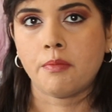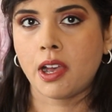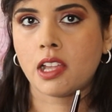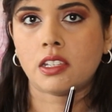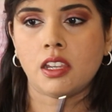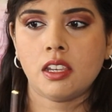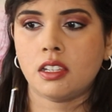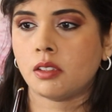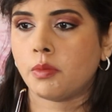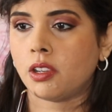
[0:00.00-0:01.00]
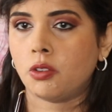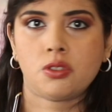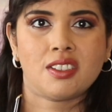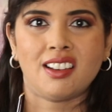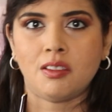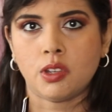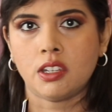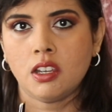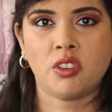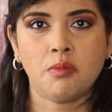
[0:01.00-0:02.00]
Pat and Isabel O'Sullivan,
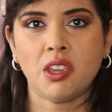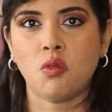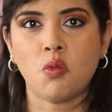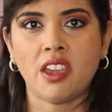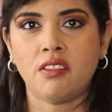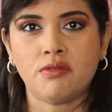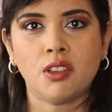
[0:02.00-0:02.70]
give me a wave,